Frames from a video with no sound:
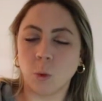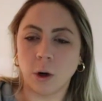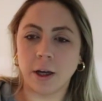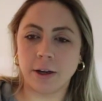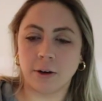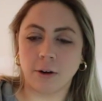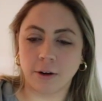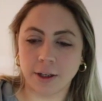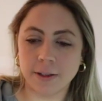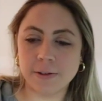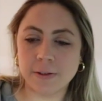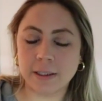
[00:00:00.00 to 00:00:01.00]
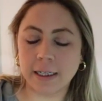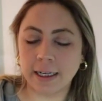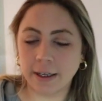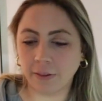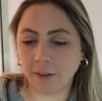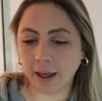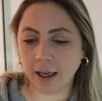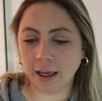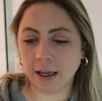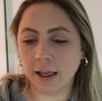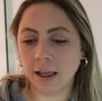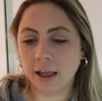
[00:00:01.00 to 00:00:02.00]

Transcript: one artist kind of thing